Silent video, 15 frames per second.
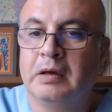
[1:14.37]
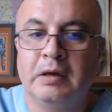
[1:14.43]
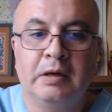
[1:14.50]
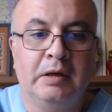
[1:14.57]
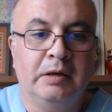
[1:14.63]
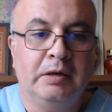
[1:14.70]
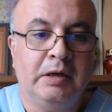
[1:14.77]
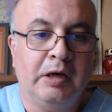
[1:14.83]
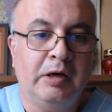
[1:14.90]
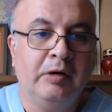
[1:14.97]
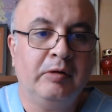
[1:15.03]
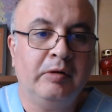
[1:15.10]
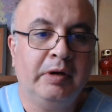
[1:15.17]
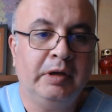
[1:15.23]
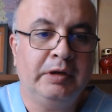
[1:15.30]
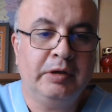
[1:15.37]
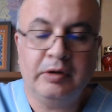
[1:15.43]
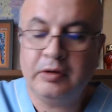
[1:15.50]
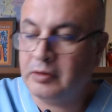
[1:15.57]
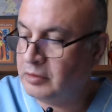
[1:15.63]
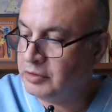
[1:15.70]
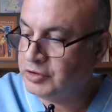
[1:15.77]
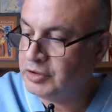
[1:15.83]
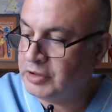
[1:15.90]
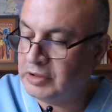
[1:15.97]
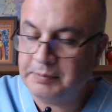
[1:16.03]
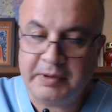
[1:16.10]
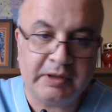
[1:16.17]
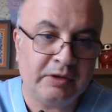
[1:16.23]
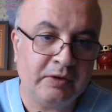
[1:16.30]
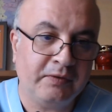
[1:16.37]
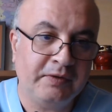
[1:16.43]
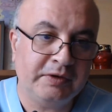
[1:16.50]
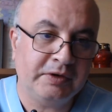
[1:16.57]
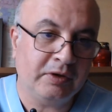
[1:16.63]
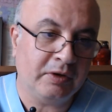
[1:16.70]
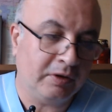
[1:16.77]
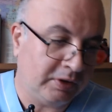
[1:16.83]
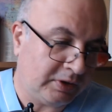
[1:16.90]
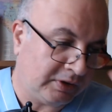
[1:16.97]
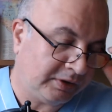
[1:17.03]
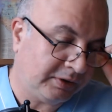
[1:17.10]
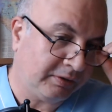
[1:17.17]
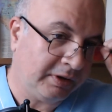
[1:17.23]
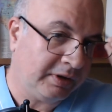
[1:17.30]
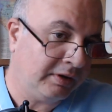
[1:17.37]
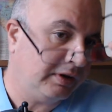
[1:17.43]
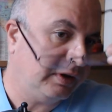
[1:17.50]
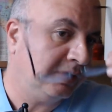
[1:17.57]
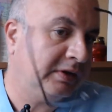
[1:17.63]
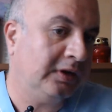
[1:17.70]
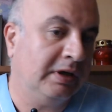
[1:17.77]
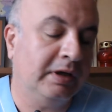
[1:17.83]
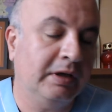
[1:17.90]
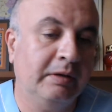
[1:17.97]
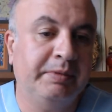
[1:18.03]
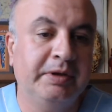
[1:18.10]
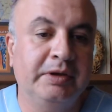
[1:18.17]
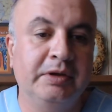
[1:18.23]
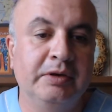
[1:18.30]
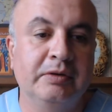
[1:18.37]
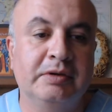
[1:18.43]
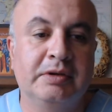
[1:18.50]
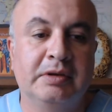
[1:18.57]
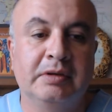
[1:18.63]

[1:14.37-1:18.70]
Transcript: Now, etiology and pathophysiology. Stridor is produced